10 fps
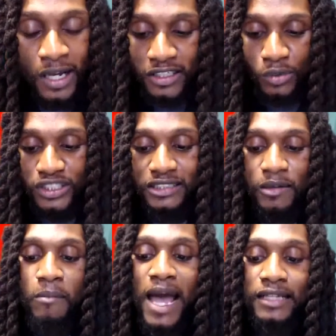So just
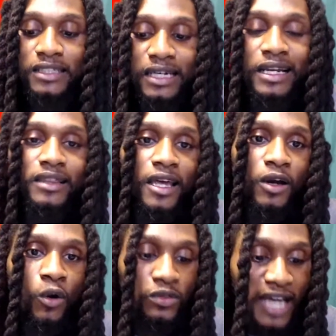imagine anything
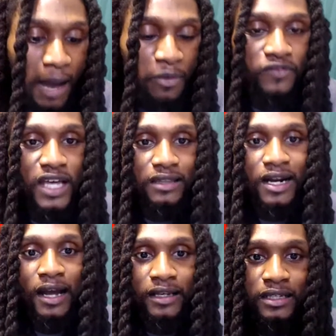on top of that
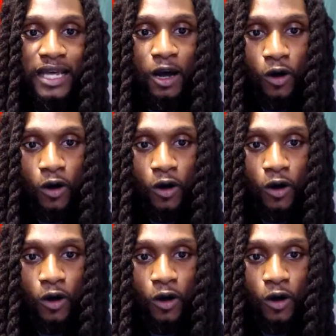I eat that